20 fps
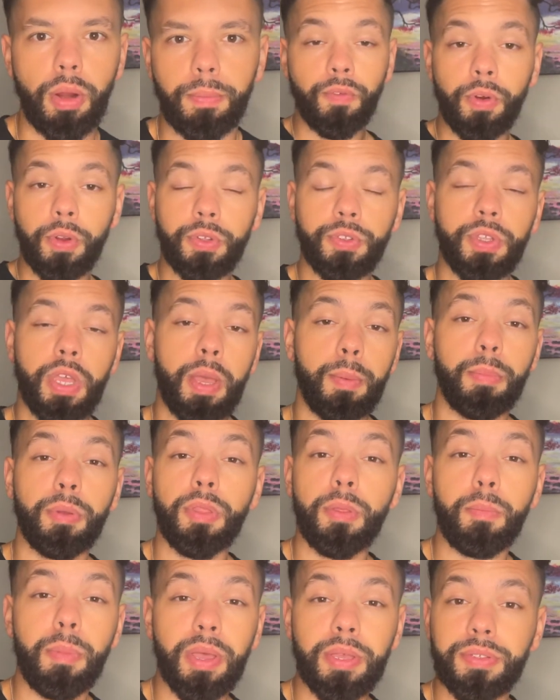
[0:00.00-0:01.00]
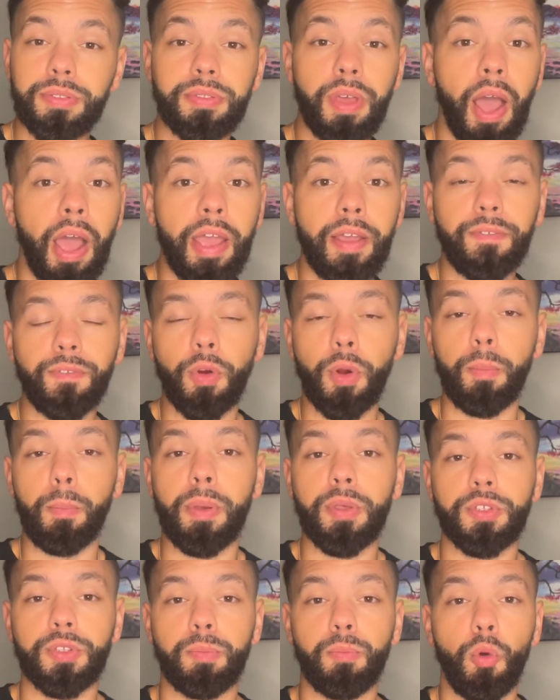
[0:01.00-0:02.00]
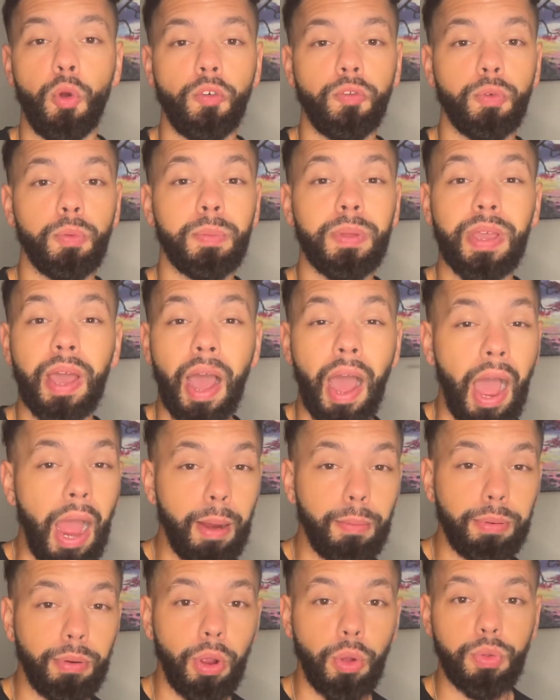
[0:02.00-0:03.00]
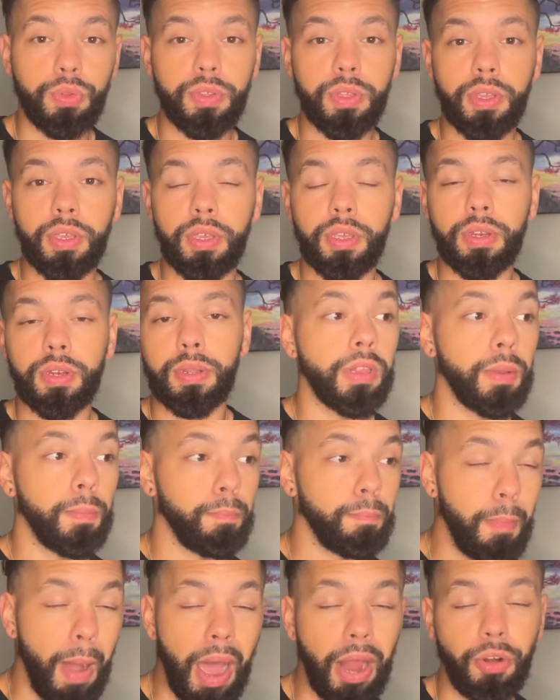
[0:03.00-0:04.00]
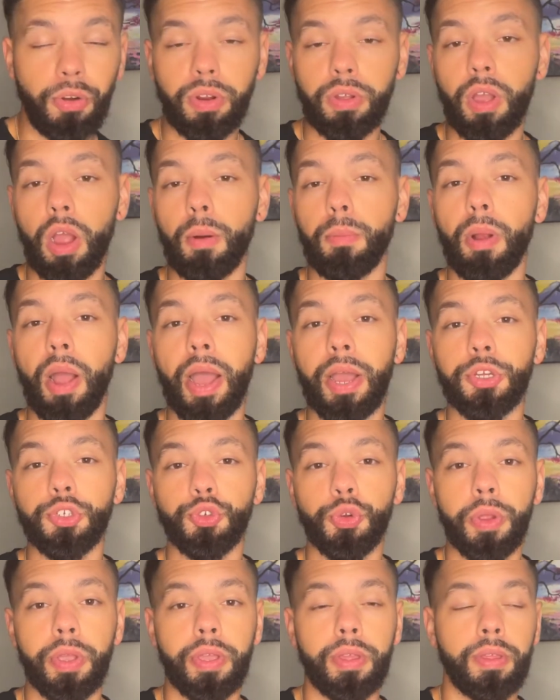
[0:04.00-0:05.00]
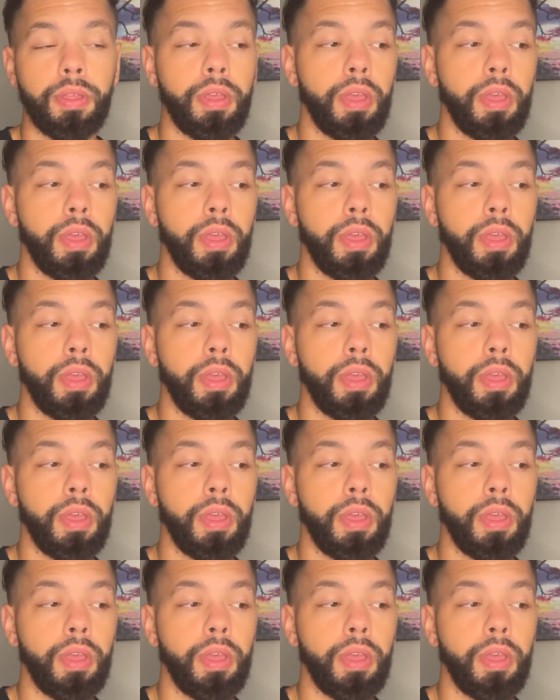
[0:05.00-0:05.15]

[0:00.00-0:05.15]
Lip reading: For example, the best diet for a mesomorph would be high protein, moderate carbohydrate,